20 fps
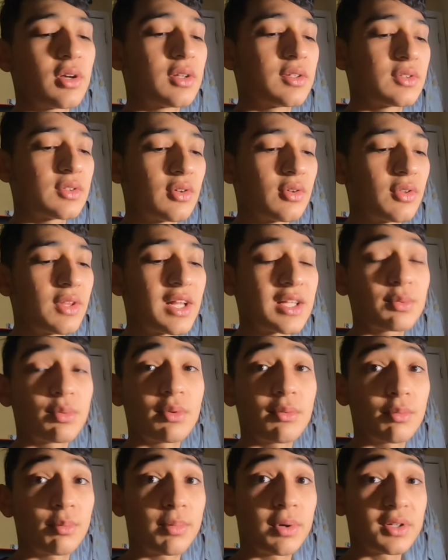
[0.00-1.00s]
So that's
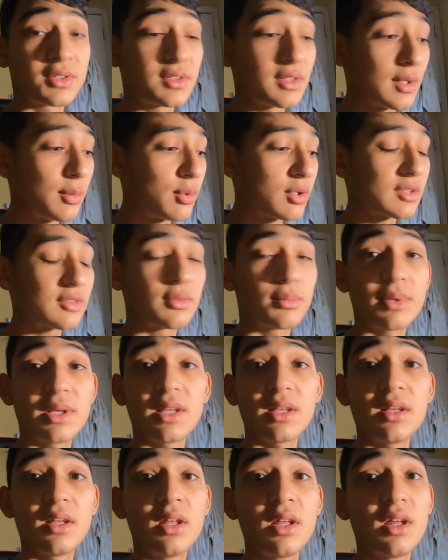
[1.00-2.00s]
what personally works for me.